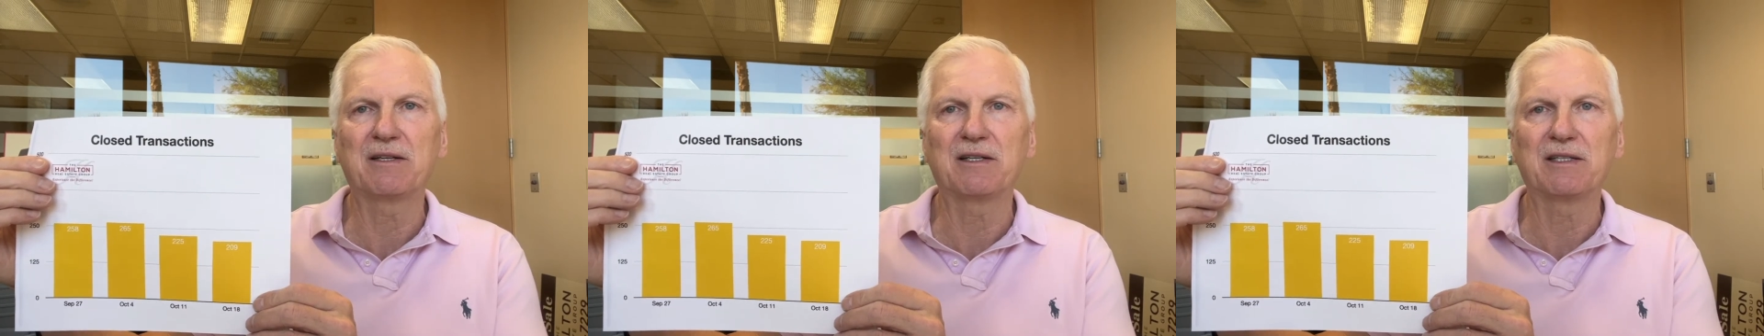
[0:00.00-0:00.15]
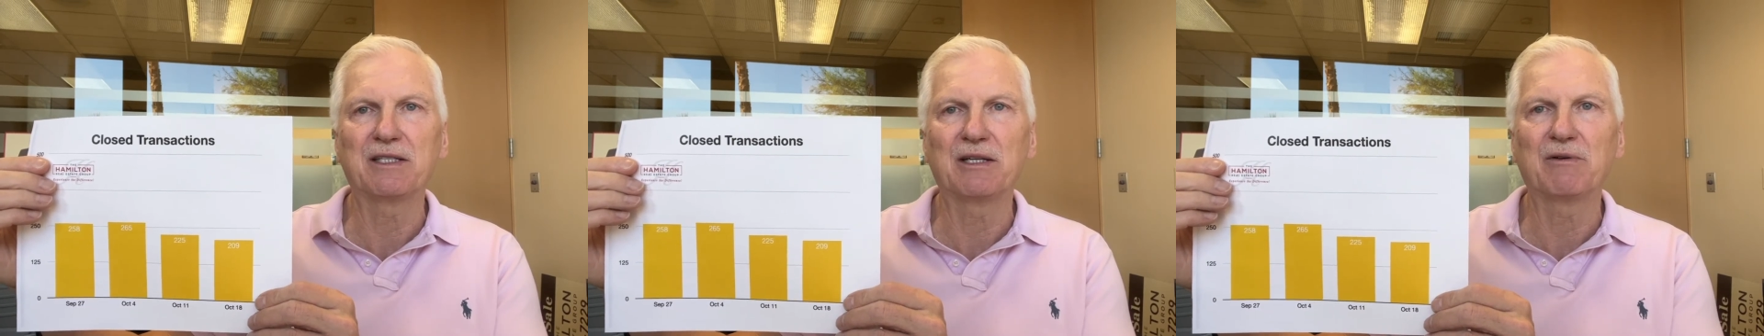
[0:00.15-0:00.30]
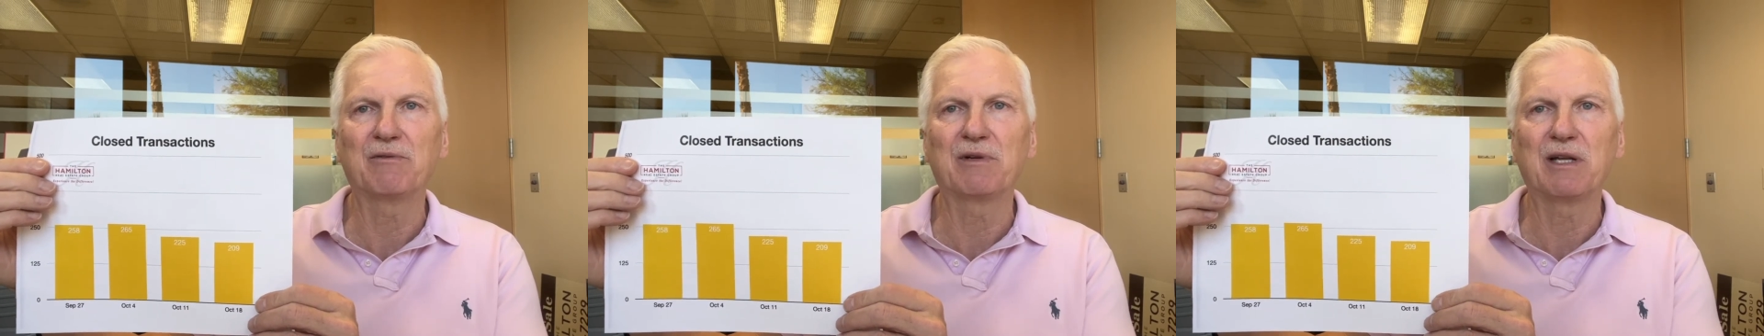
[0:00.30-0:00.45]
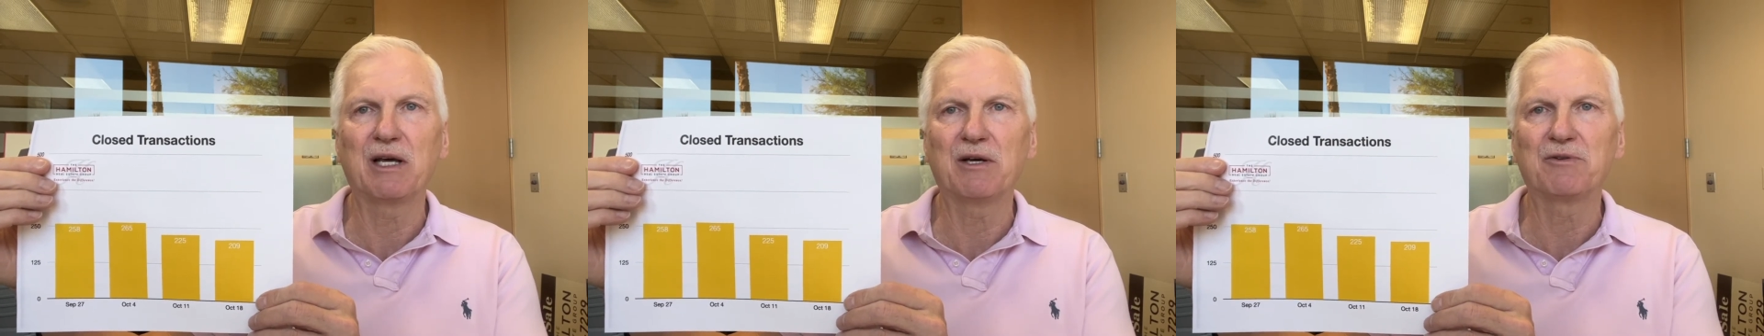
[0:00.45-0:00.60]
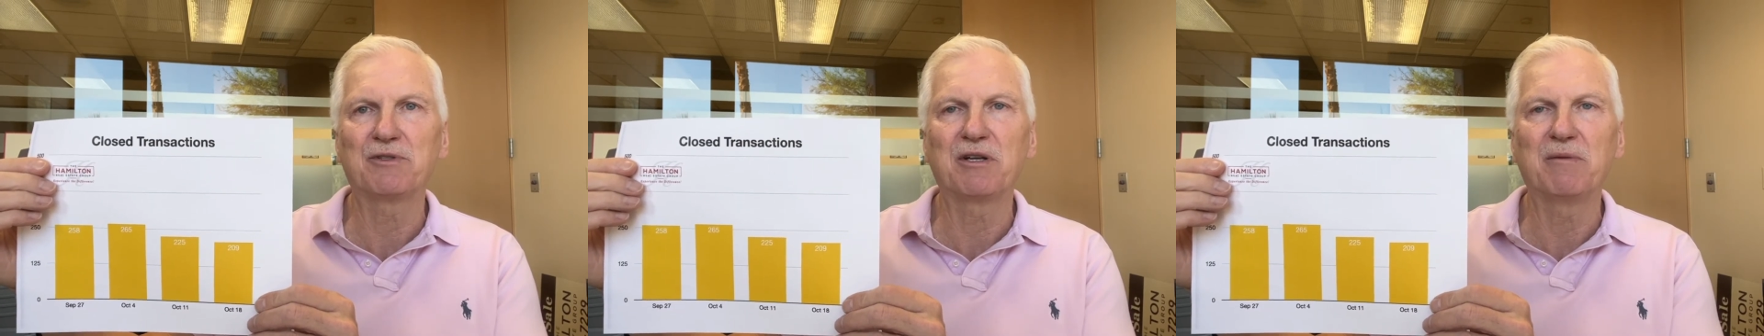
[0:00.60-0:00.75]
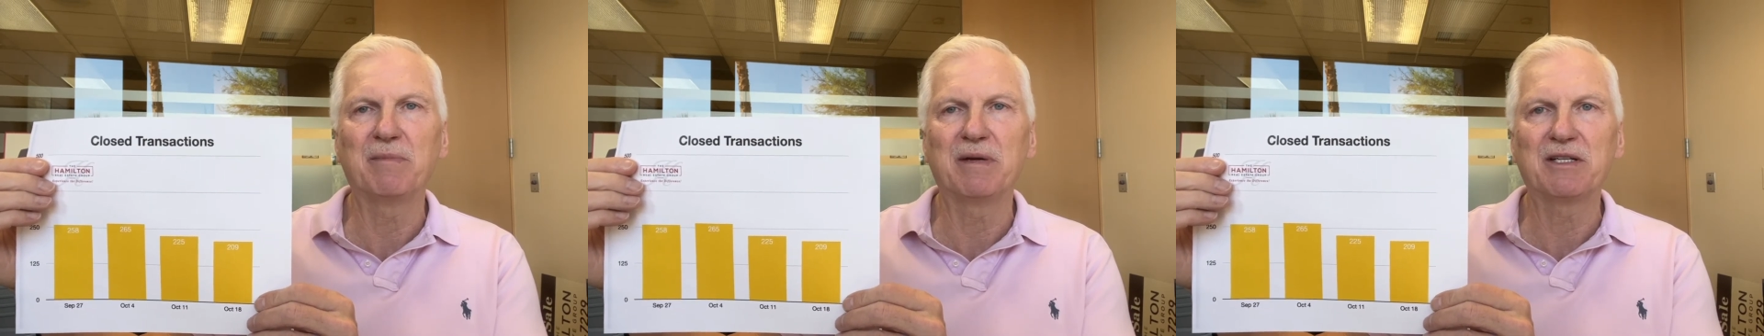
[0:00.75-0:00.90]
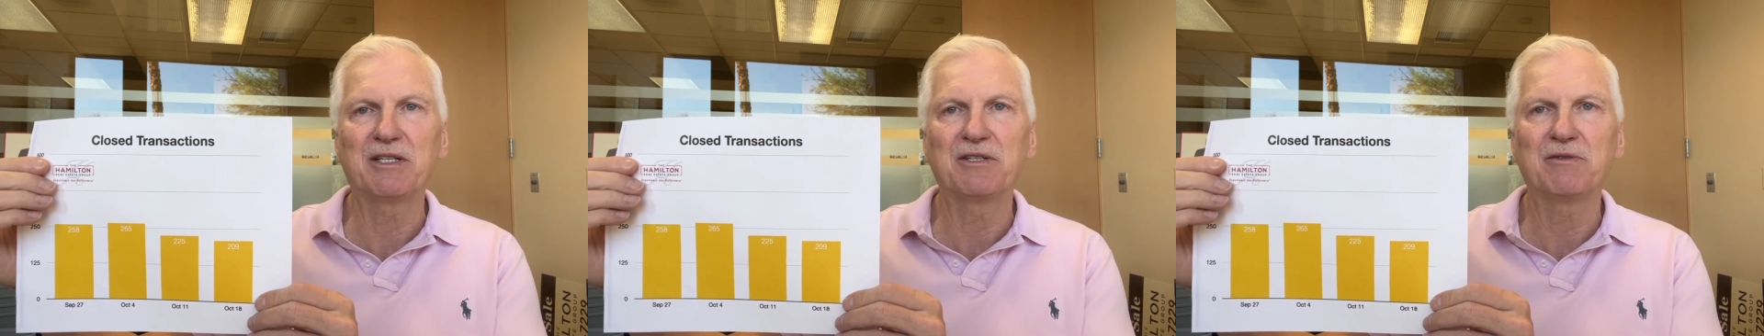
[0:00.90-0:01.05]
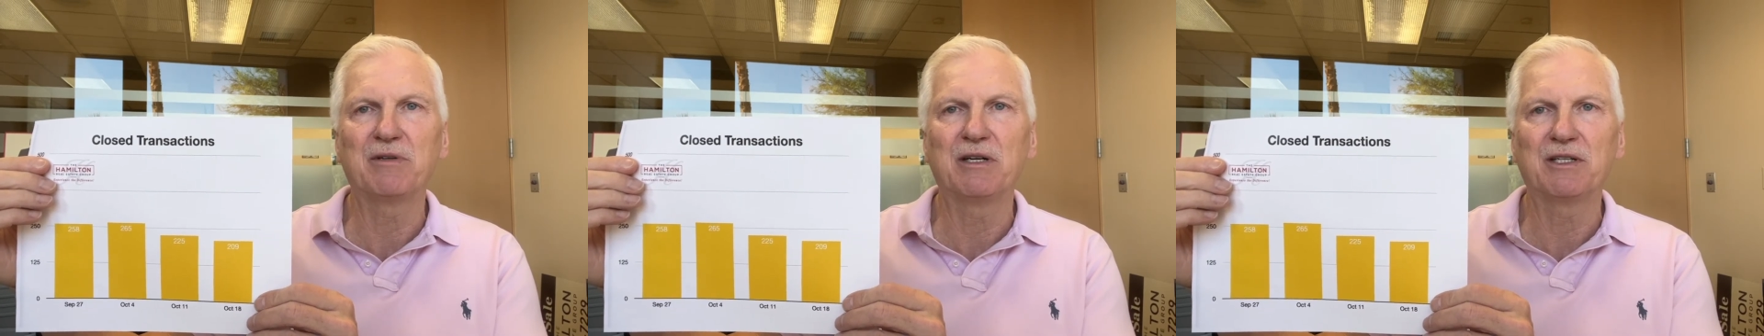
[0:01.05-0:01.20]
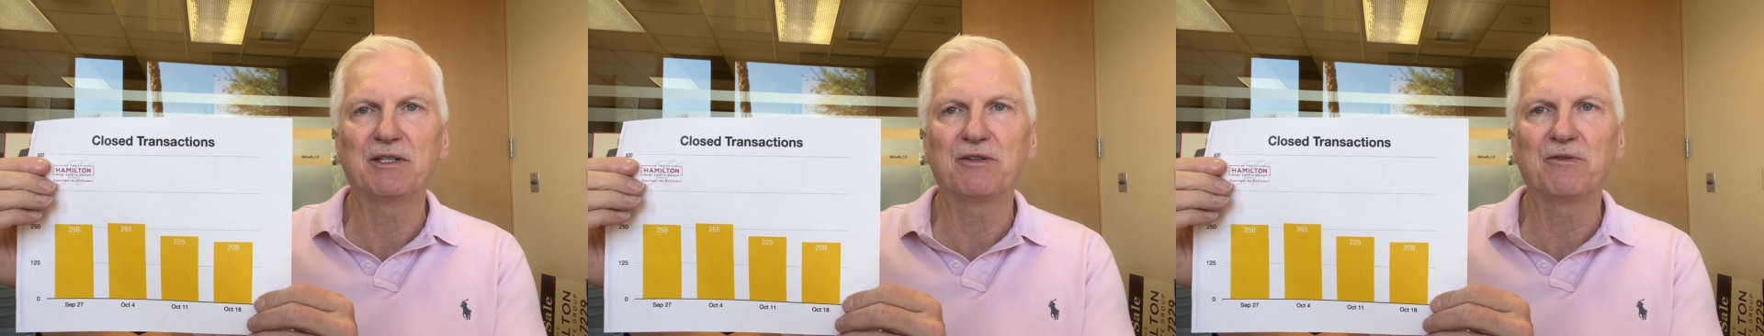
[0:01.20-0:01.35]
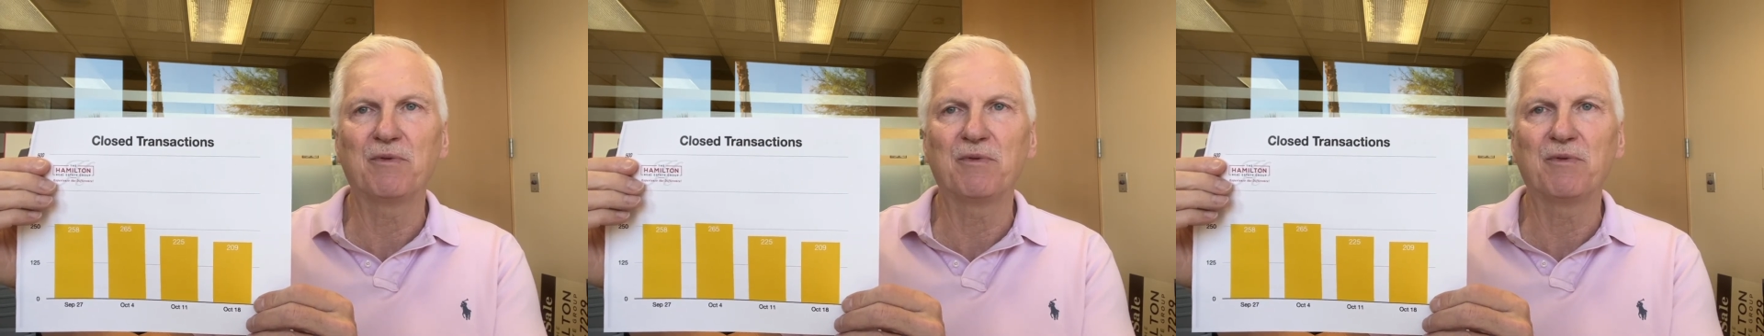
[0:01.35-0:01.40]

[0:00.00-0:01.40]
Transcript: low to mid 200